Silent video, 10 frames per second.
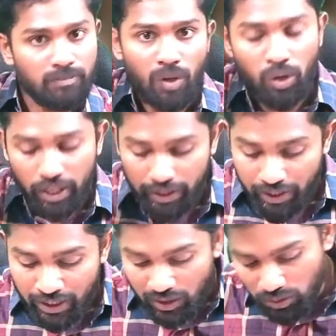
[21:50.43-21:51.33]

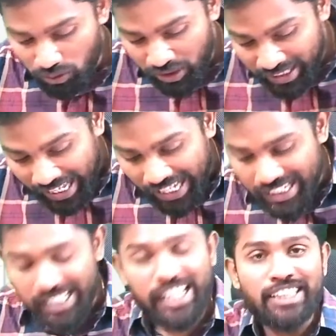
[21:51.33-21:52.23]
Okay, so in
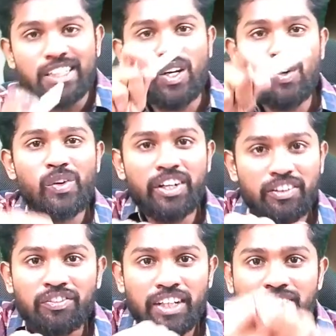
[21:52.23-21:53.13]
aggregate turnover
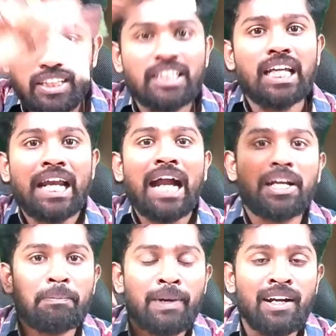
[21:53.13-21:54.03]
definition, in the
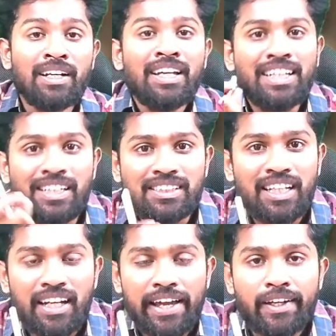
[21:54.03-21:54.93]
latter part he'll say
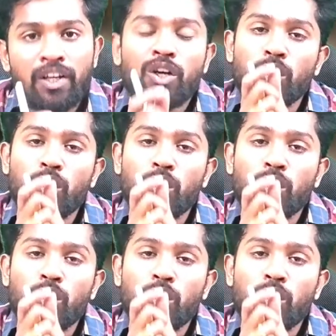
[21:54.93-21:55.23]
like,